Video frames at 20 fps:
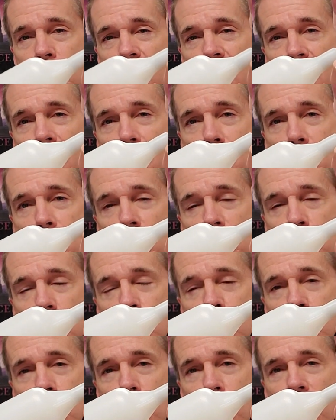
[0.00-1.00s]
M
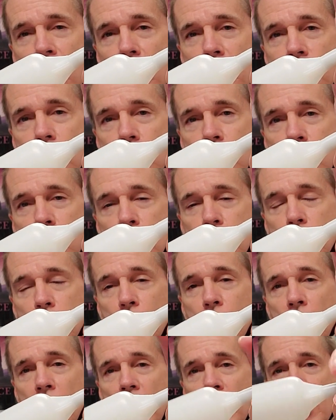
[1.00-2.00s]
two five
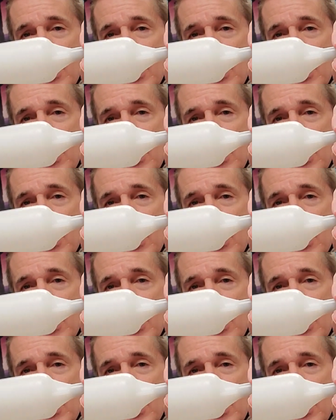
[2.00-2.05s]
two,